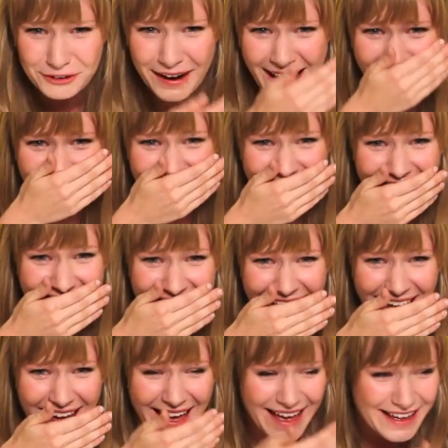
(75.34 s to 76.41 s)
dry.
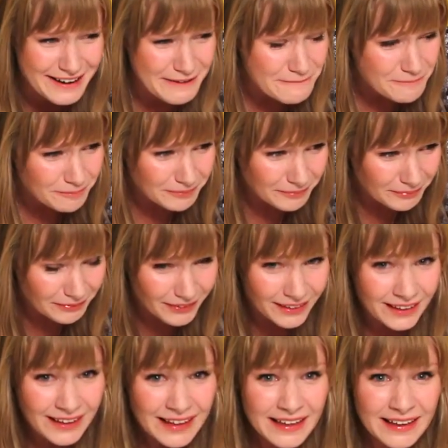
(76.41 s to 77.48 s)
I can't.
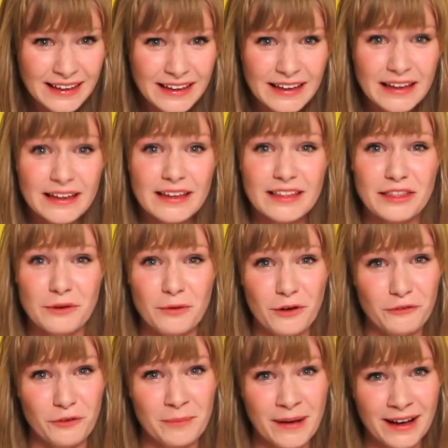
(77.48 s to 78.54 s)
The
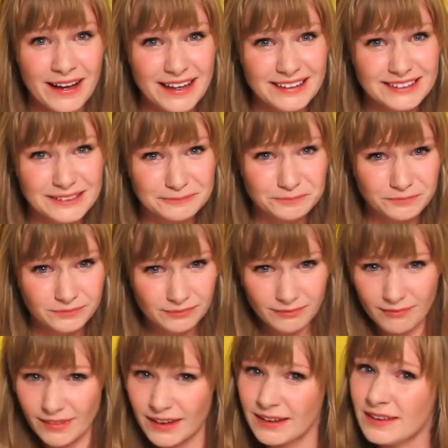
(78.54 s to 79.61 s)
Wolf Among Us
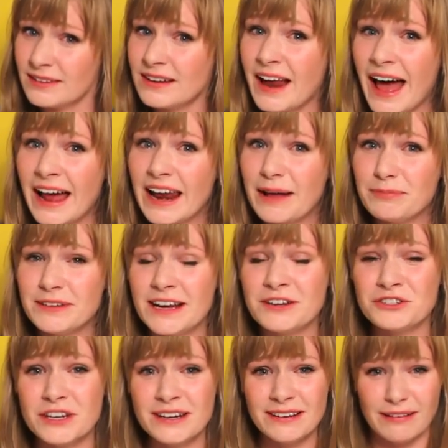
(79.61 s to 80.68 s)
is an
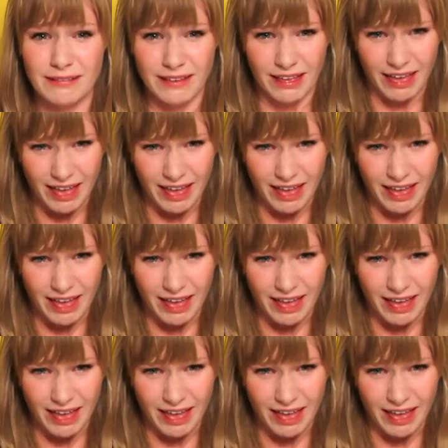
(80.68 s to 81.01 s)
adaptation